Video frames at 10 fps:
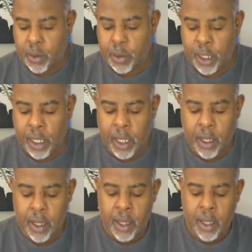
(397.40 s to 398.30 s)
Only
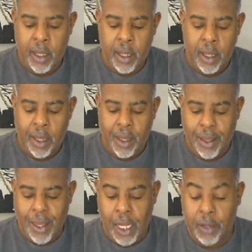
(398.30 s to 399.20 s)

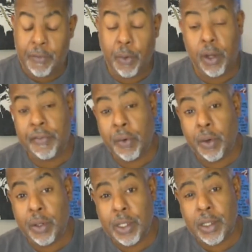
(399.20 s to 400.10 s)

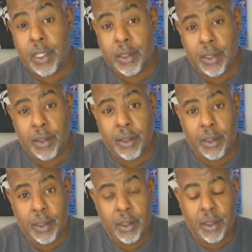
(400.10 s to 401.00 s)
8-44 in the season.
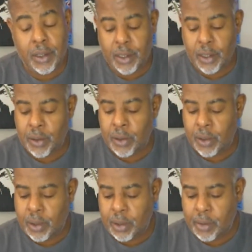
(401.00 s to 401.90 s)
So,
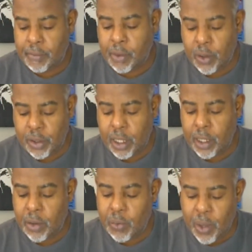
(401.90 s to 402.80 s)
of course, they
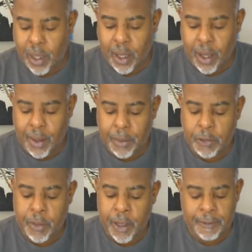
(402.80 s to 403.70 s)
don't win
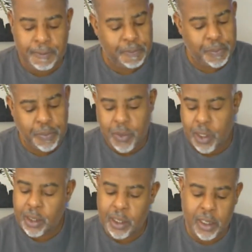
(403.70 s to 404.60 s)
games, but
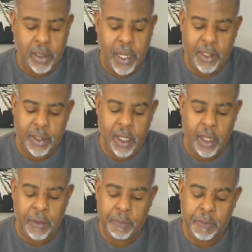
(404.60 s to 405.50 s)
these last
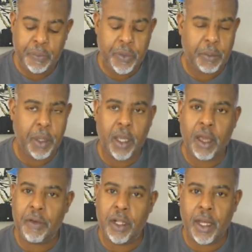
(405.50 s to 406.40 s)
10 have been
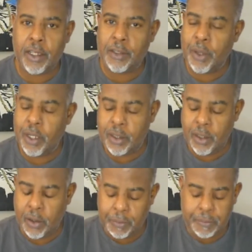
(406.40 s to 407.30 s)
covered a lot of spread.
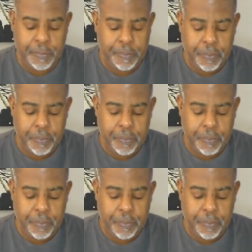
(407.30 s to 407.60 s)
So,